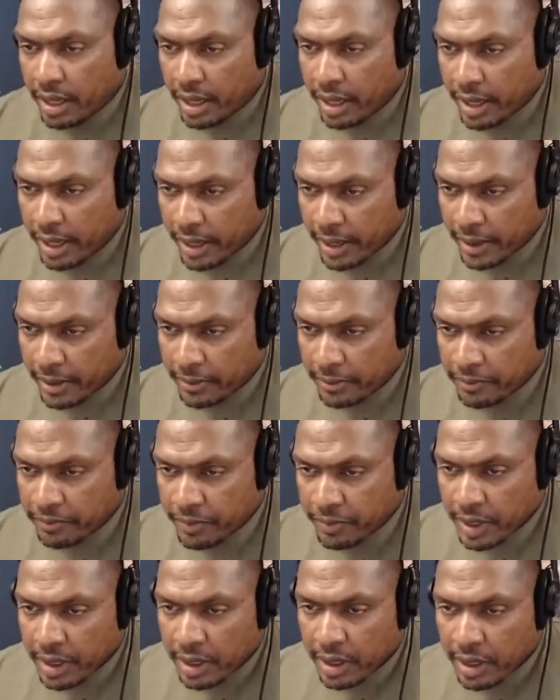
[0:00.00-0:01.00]

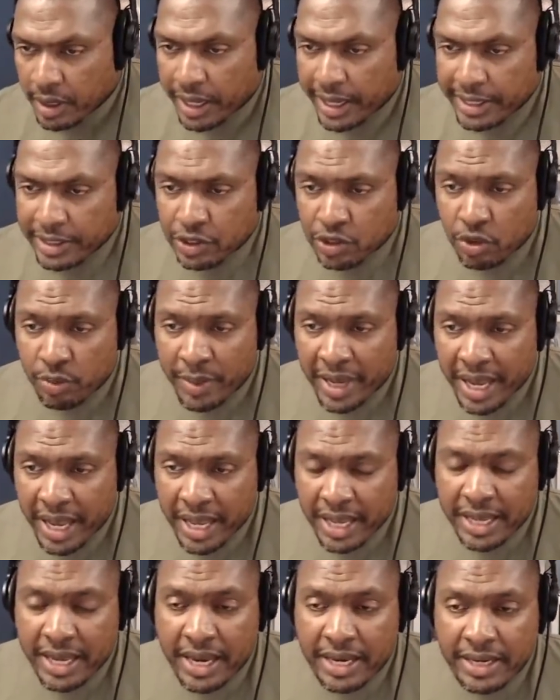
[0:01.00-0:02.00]
Um, I shoot my
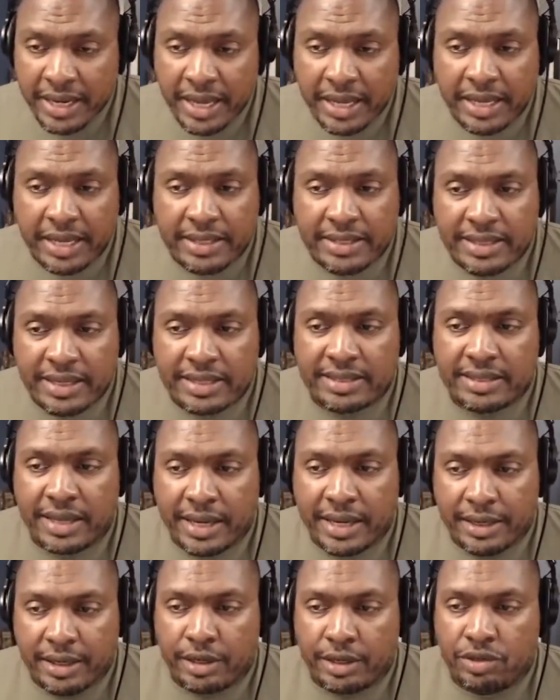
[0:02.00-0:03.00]
AK naked says
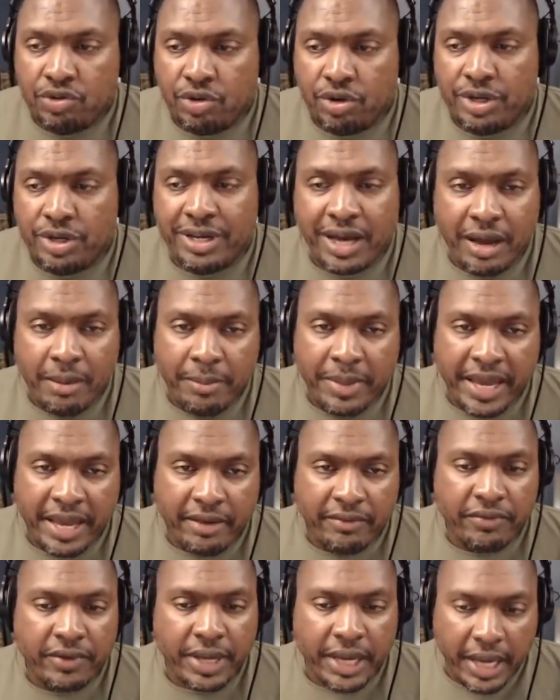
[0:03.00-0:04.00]
900, not
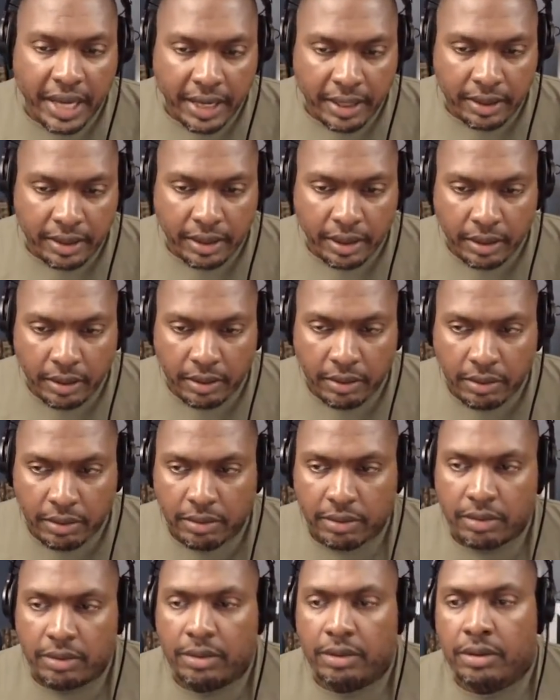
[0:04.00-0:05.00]
bad for Cali.
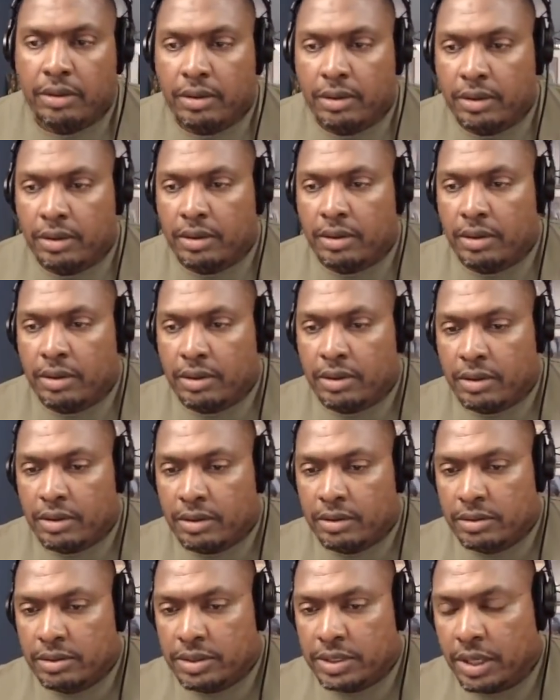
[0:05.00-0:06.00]

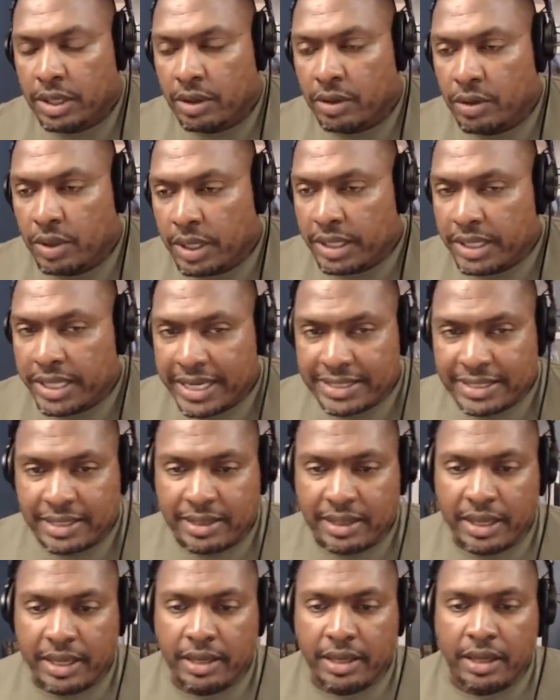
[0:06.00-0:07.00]
So that's
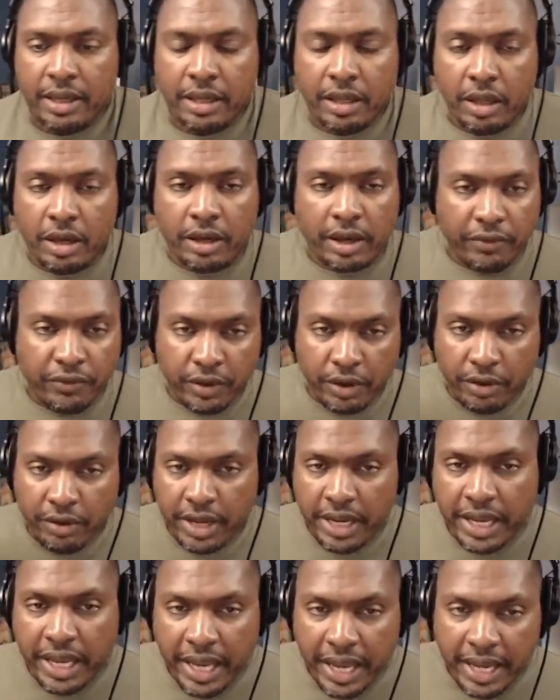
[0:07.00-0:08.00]
the thing. Look, if you're
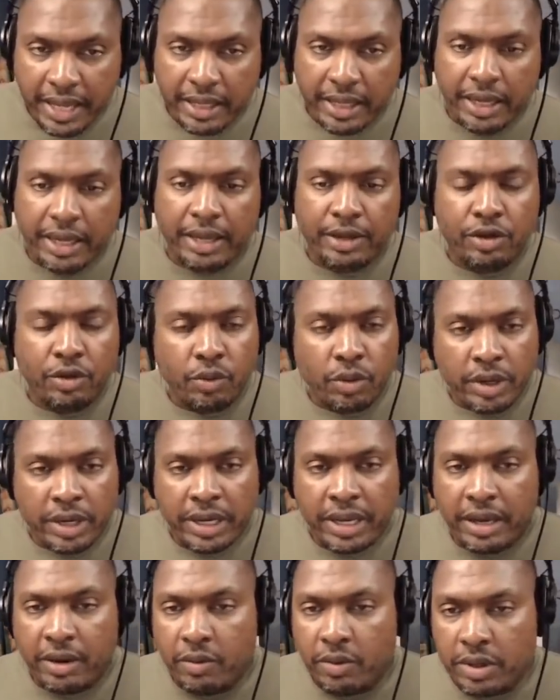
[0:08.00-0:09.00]
in Cali and you want to
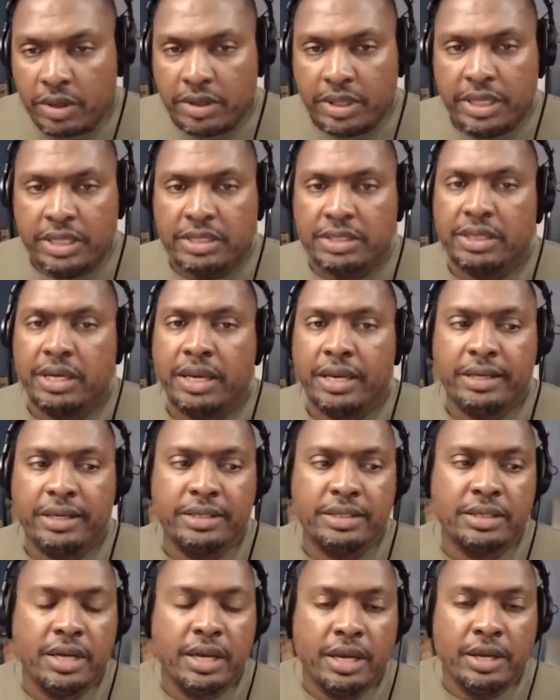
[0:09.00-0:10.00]
get one of these
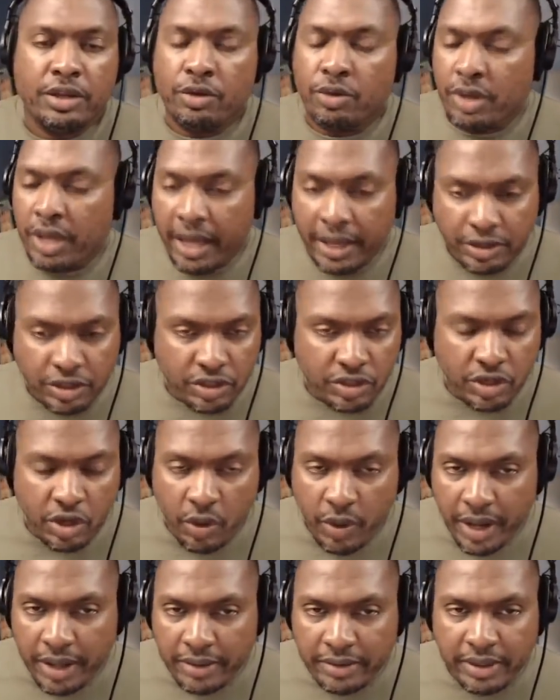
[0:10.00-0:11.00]
things, you can't just
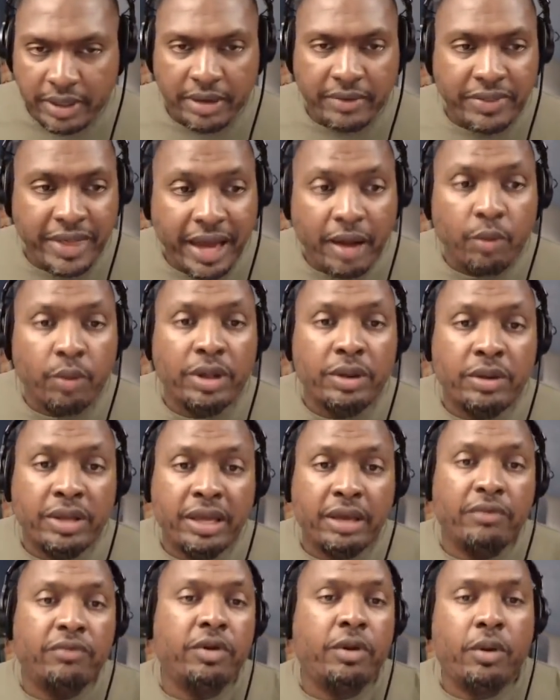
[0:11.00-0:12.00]
go out there. That would
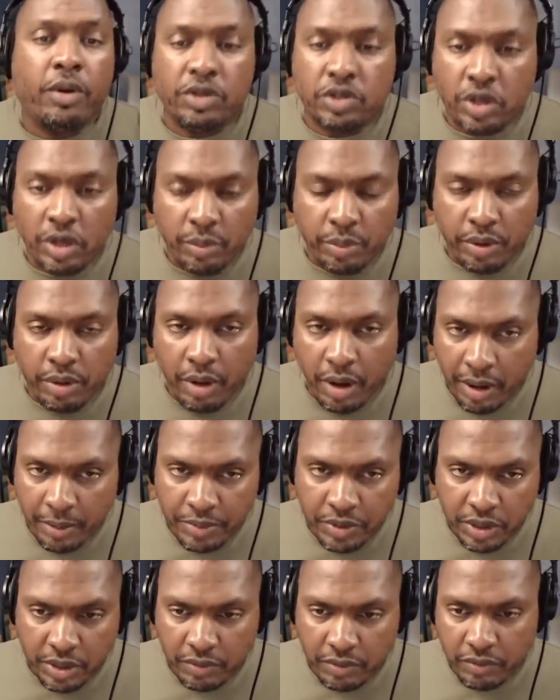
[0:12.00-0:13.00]
give you a cheaper
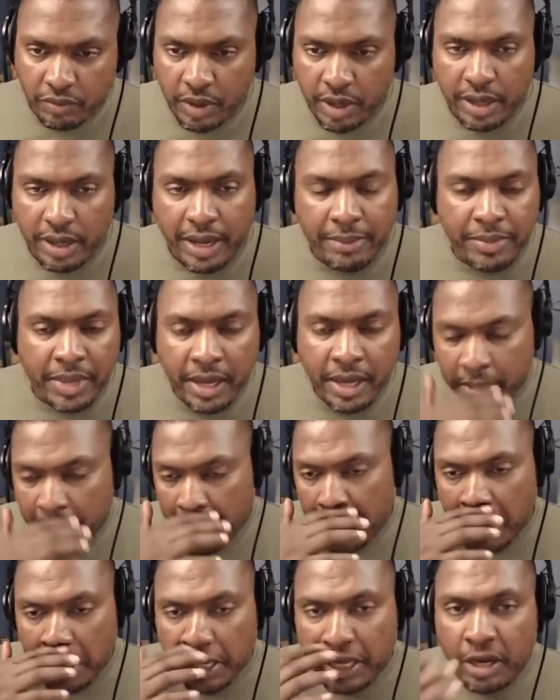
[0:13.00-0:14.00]
option, right? I'm not,
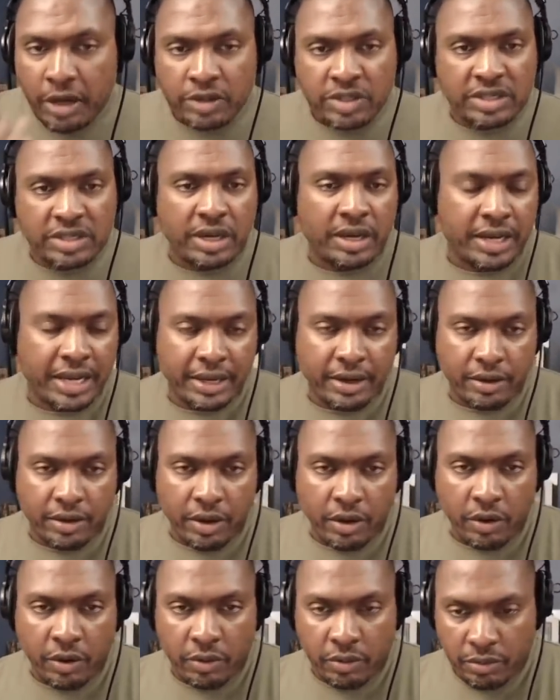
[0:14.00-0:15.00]
you know, son, I don't
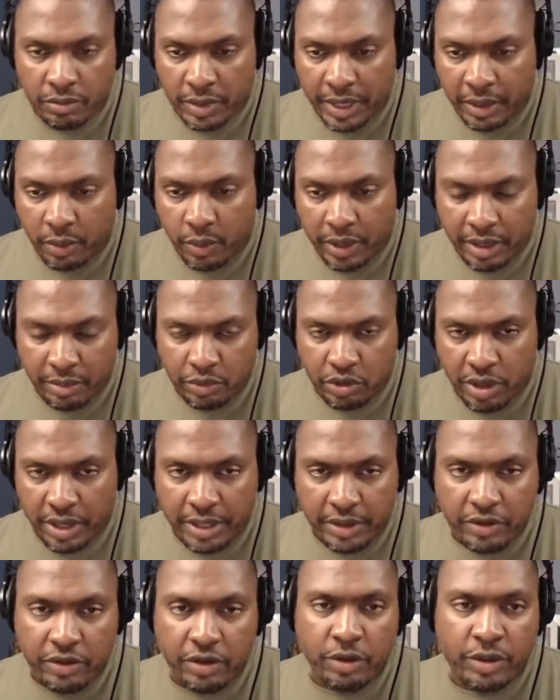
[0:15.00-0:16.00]
know. Like, what I'm trying
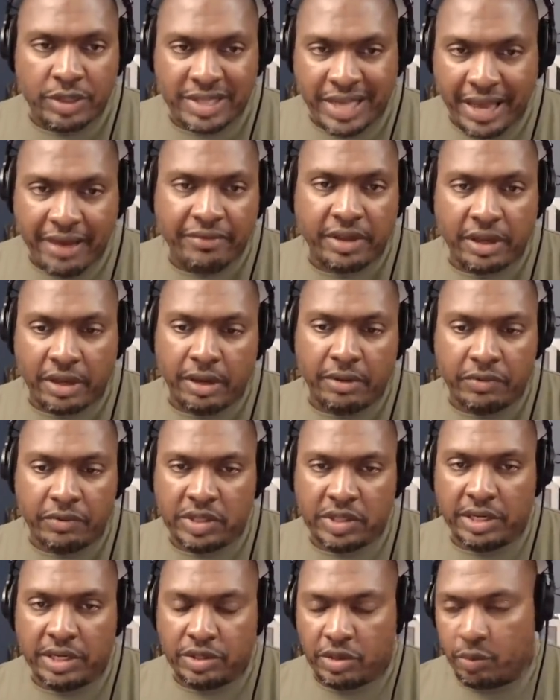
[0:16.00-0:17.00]
to do is have the
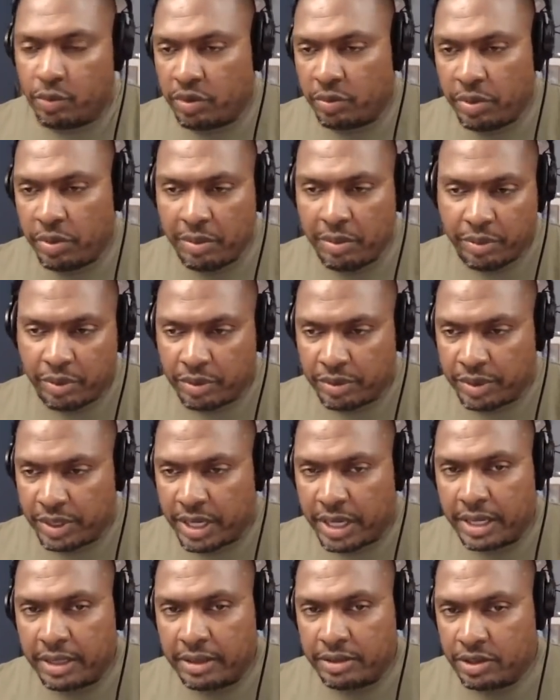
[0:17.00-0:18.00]
conversation with people and
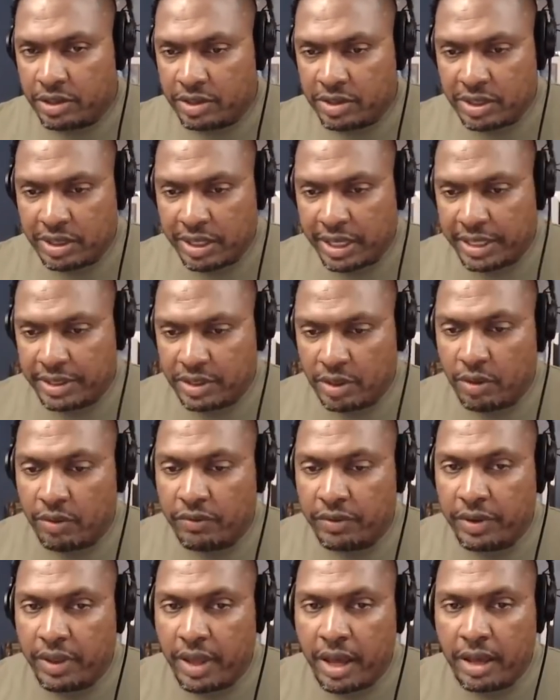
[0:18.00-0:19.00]
not just glaze
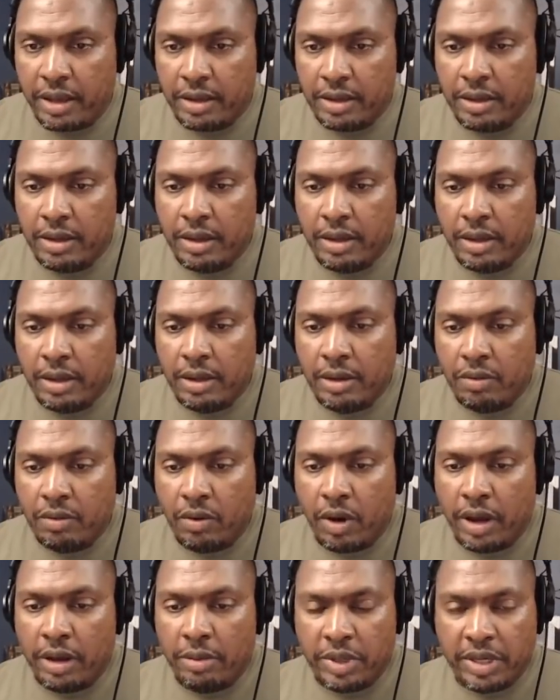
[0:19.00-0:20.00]
over that,
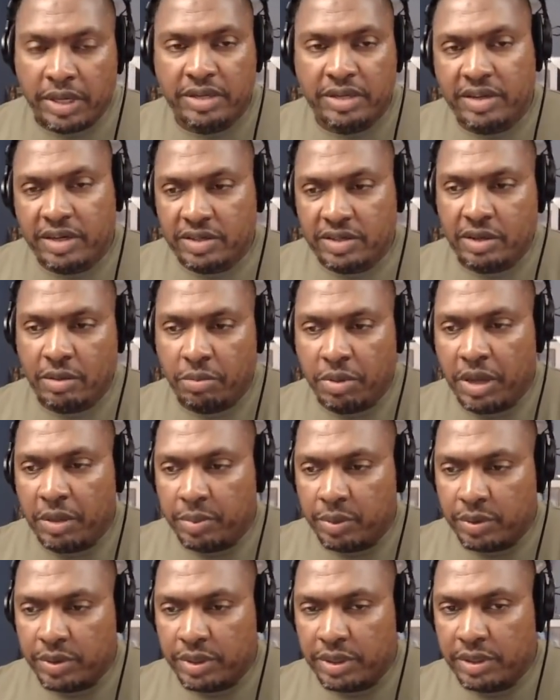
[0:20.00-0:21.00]
right? Because there's some
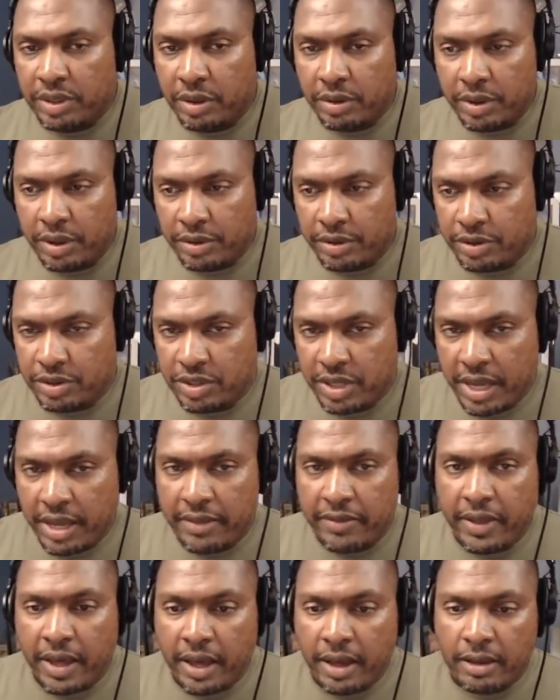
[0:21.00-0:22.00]
people that don't
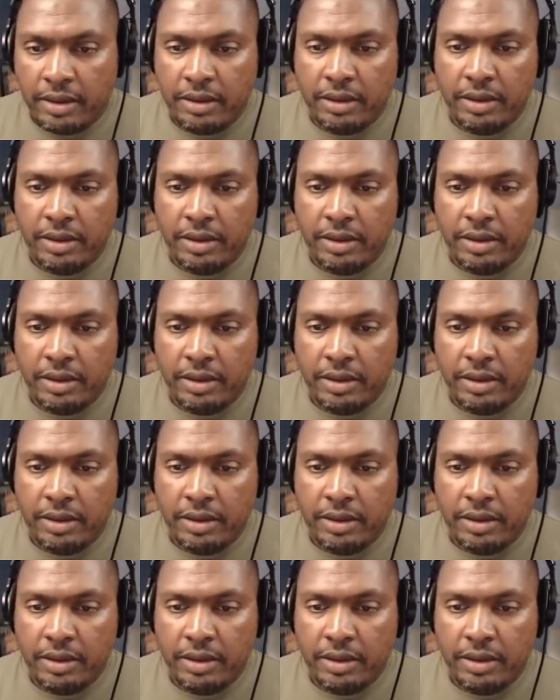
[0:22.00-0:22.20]
understand that.